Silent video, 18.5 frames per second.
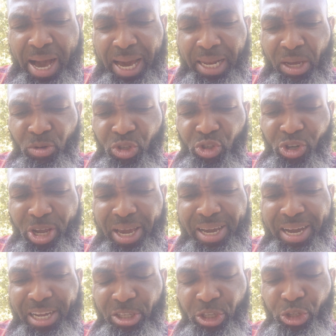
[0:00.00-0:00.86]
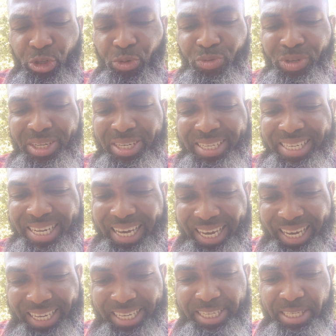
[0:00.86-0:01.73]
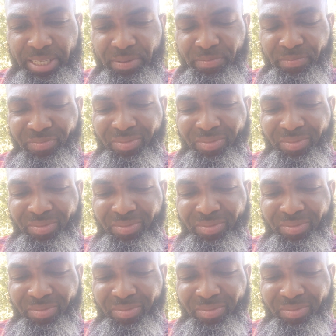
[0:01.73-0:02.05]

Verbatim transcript: And I will strike her children dead.